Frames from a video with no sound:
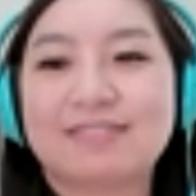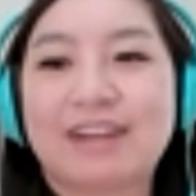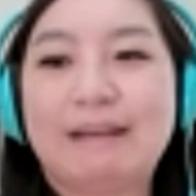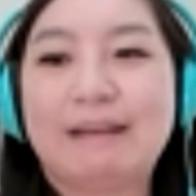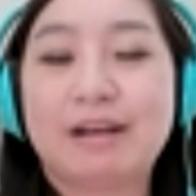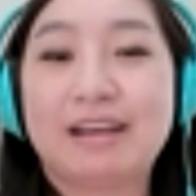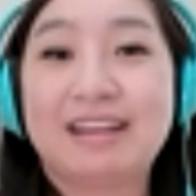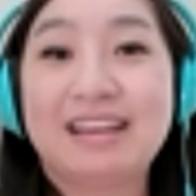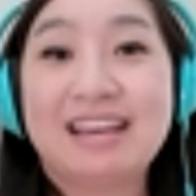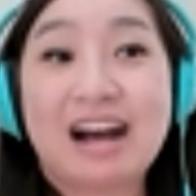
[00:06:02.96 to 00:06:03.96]
right but
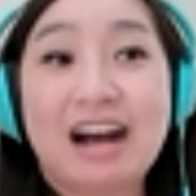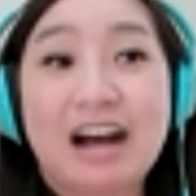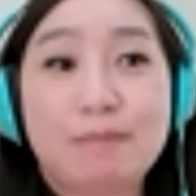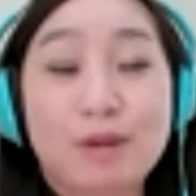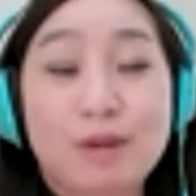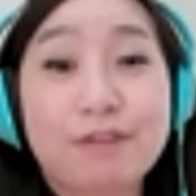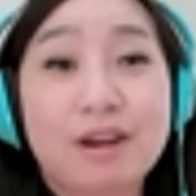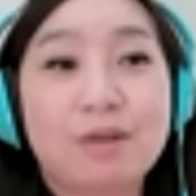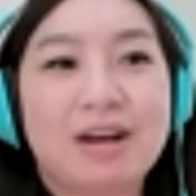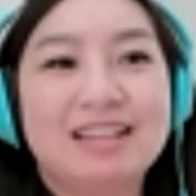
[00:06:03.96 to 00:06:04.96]
um, whatever
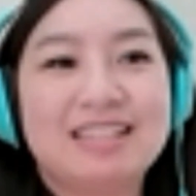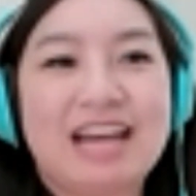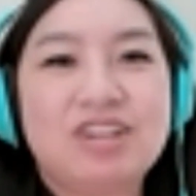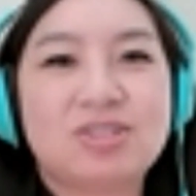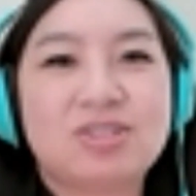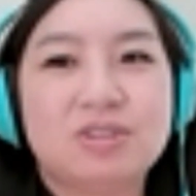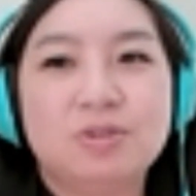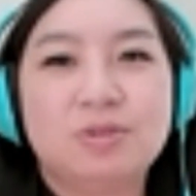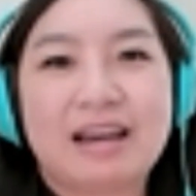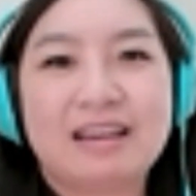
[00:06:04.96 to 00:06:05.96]
it was i just knew
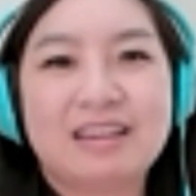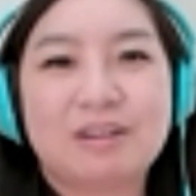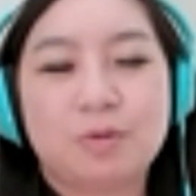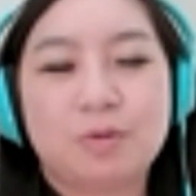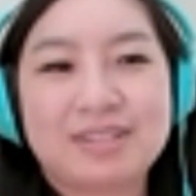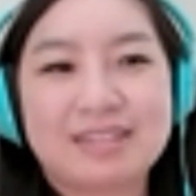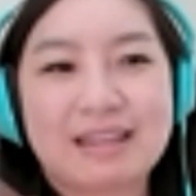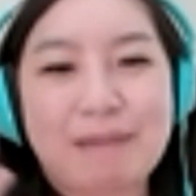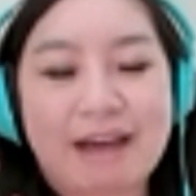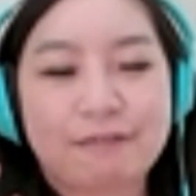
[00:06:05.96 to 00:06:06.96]
that you know it wasn't the
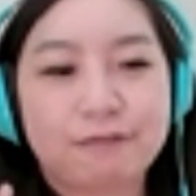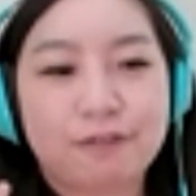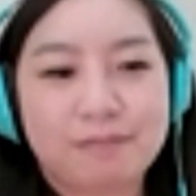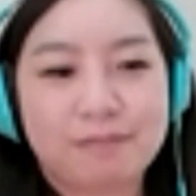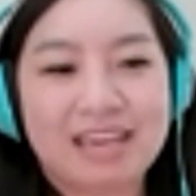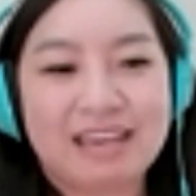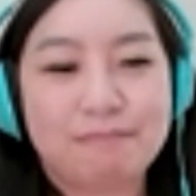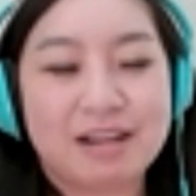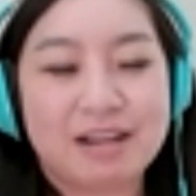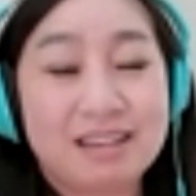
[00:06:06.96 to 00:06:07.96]
path for me
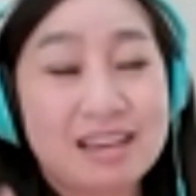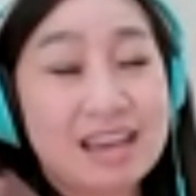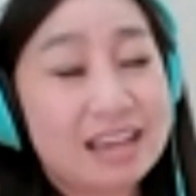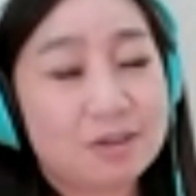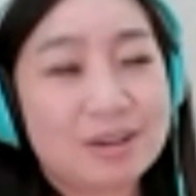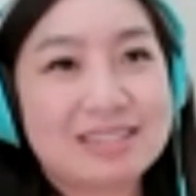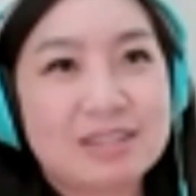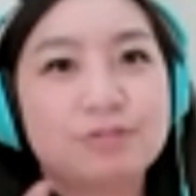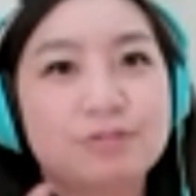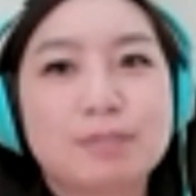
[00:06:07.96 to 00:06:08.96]
but you know i
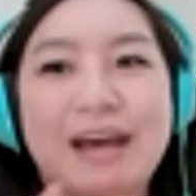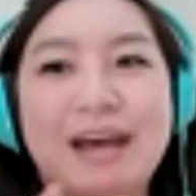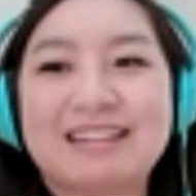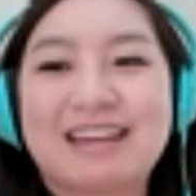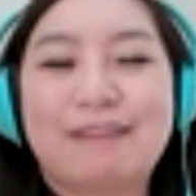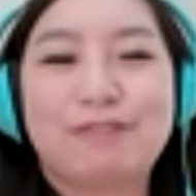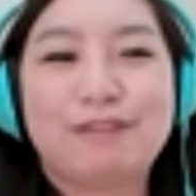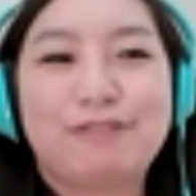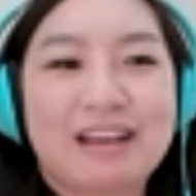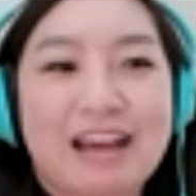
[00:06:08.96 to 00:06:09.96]
still respect
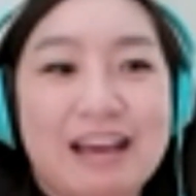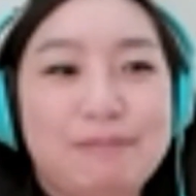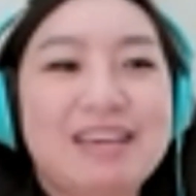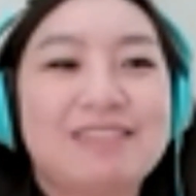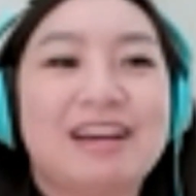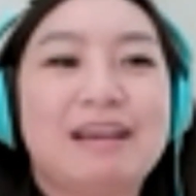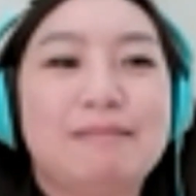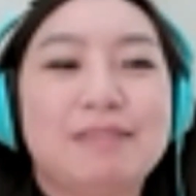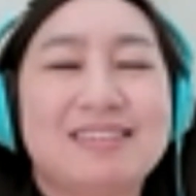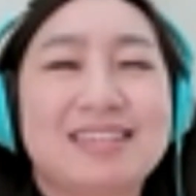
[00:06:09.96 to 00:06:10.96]
everything ip right
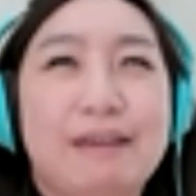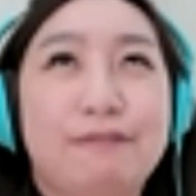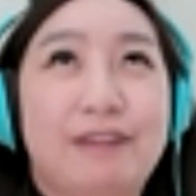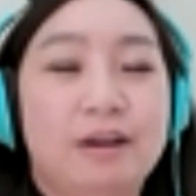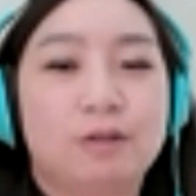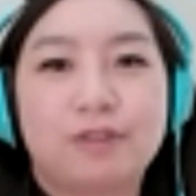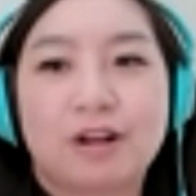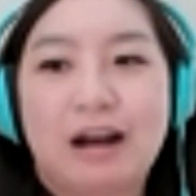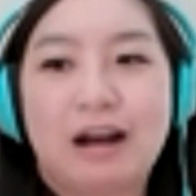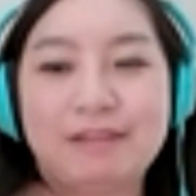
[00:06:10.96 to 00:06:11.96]
because i filed for
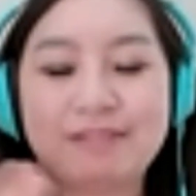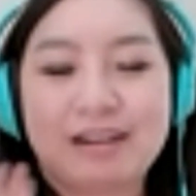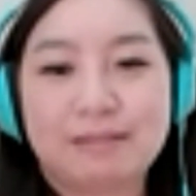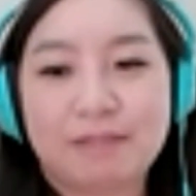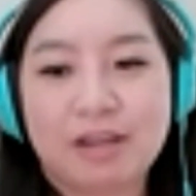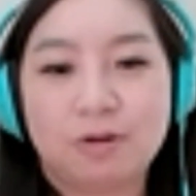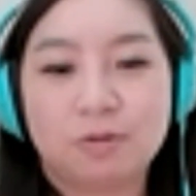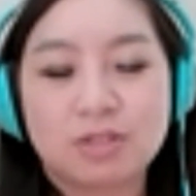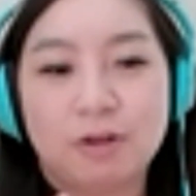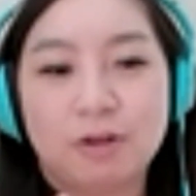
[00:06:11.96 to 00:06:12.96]
copyrights in my
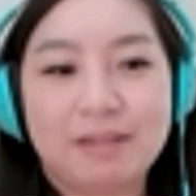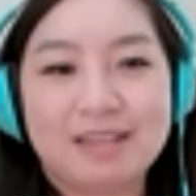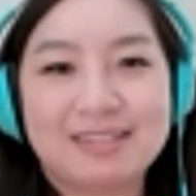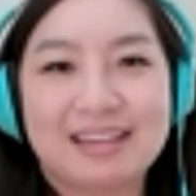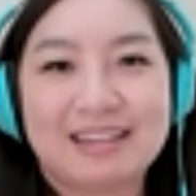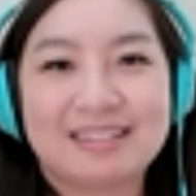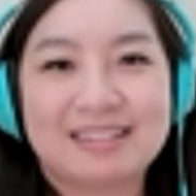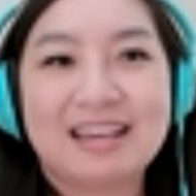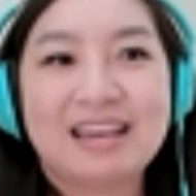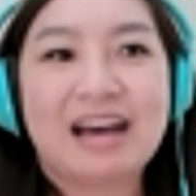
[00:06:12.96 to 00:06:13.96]
own small business
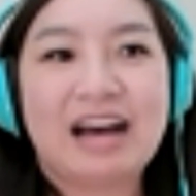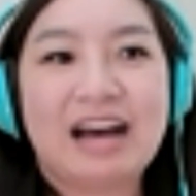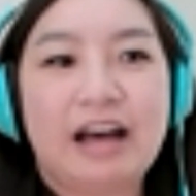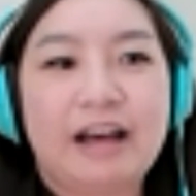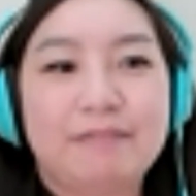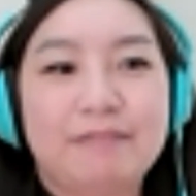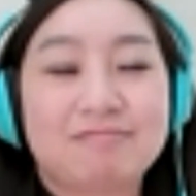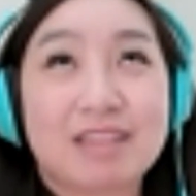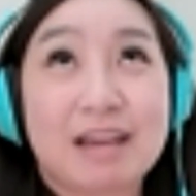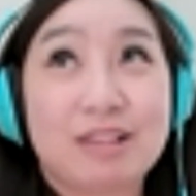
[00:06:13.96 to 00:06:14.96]
um,
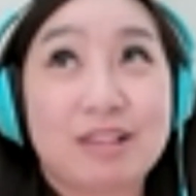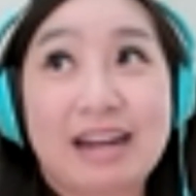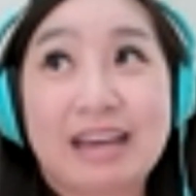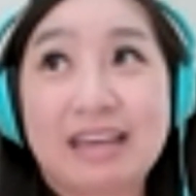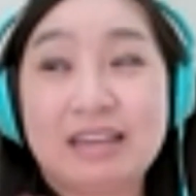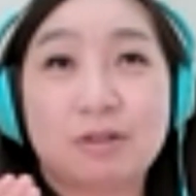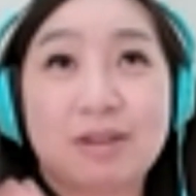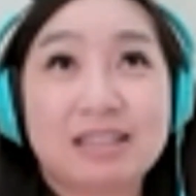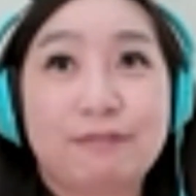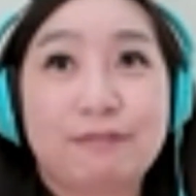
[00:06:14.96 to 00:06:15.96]
i'm glad i you know
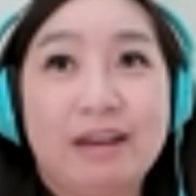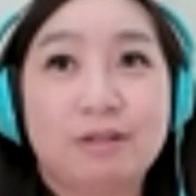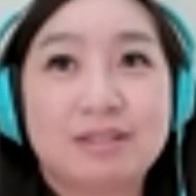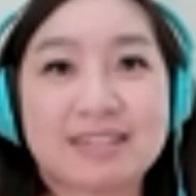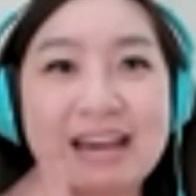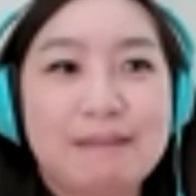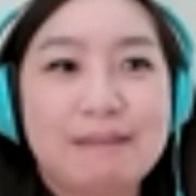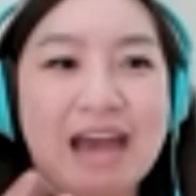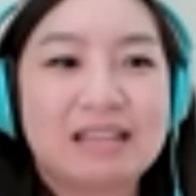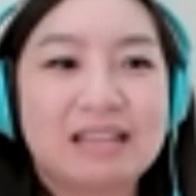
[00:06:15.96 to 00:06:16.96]
got to file design
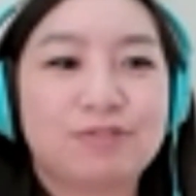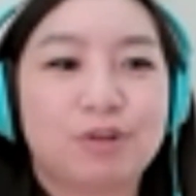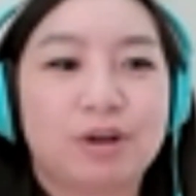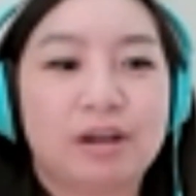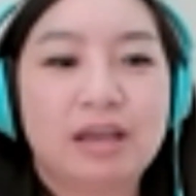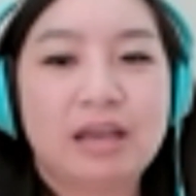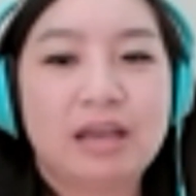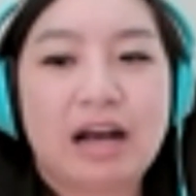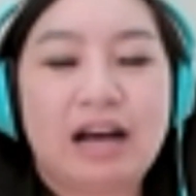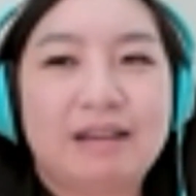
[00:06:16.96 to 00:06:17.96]
patents for
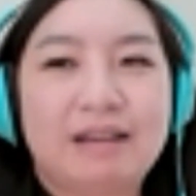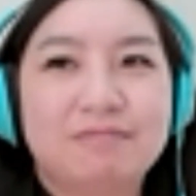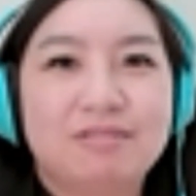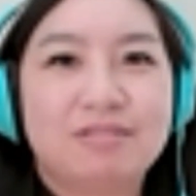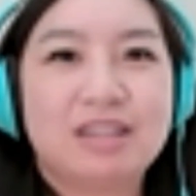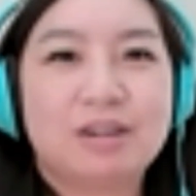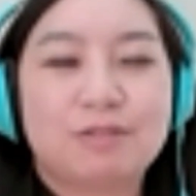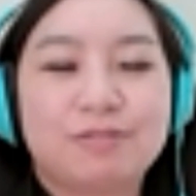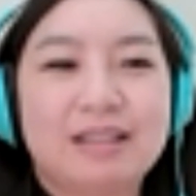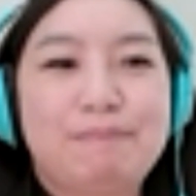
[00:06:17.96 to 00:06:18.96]
um, you know
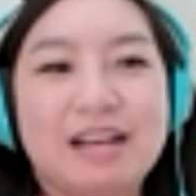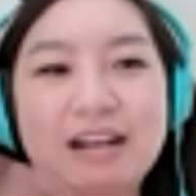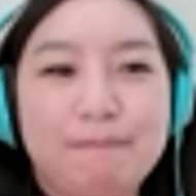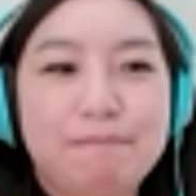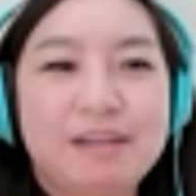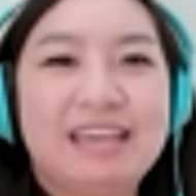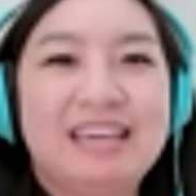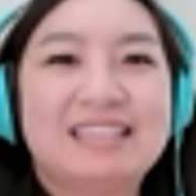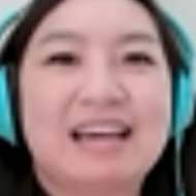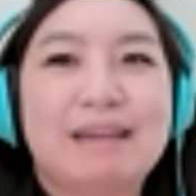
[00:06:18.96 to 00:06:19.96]
really big
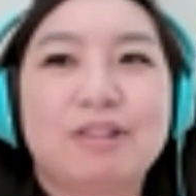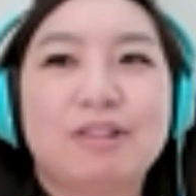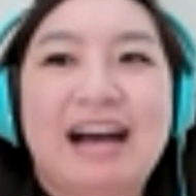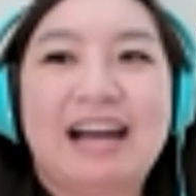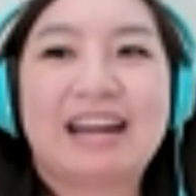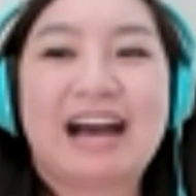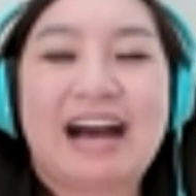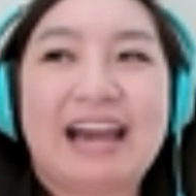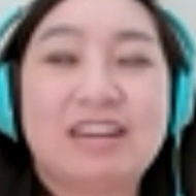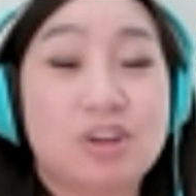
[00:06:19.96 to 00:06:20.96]
companies i'm glad
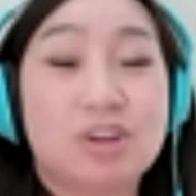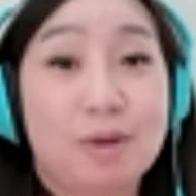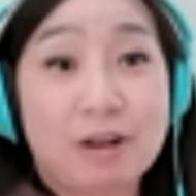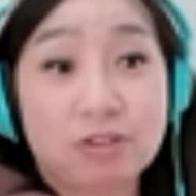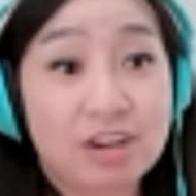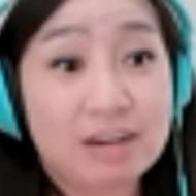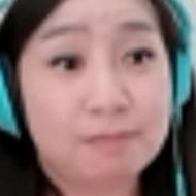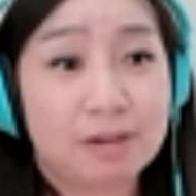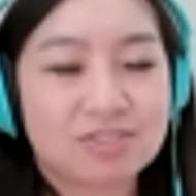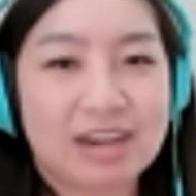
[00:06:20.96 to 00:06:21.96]
i know about
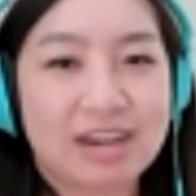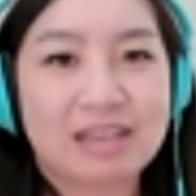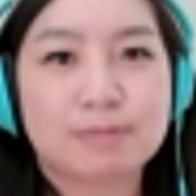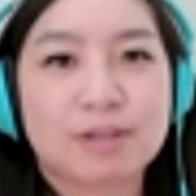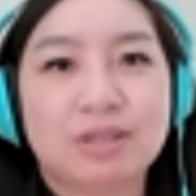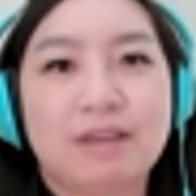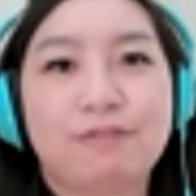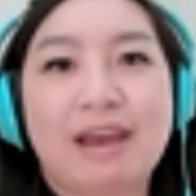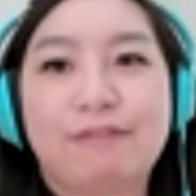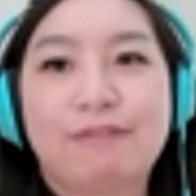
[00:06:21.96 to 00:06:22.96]
trademarks right especially if
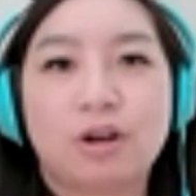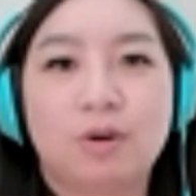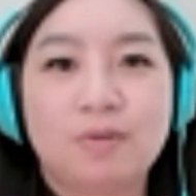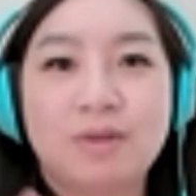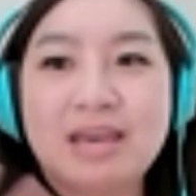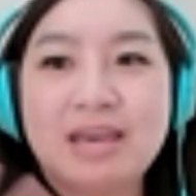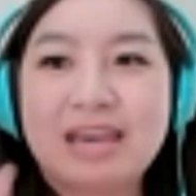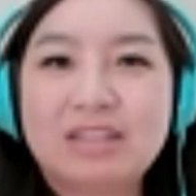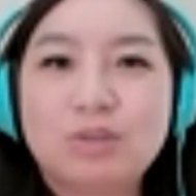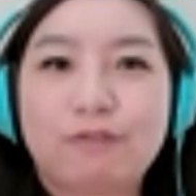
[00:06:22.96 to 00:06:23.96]
i ever go
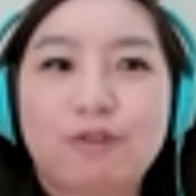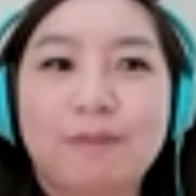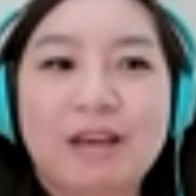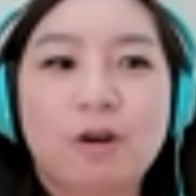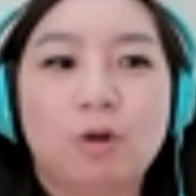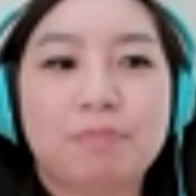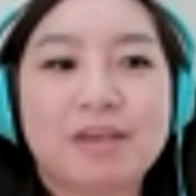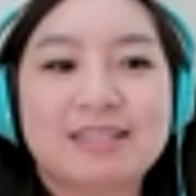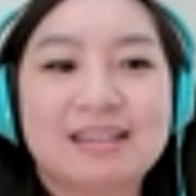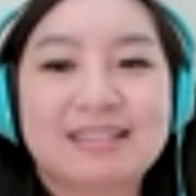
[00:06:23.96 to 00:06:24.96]
into it for my own
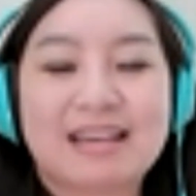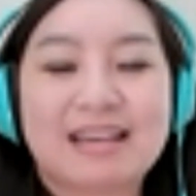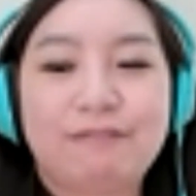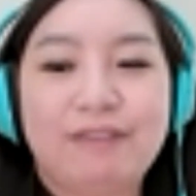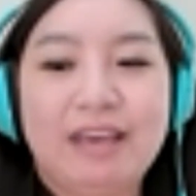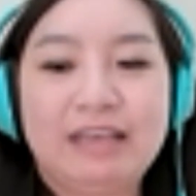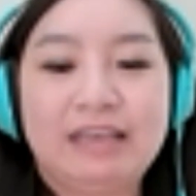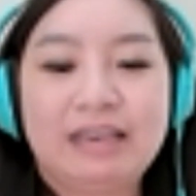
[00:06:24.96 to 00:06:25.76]
business and i think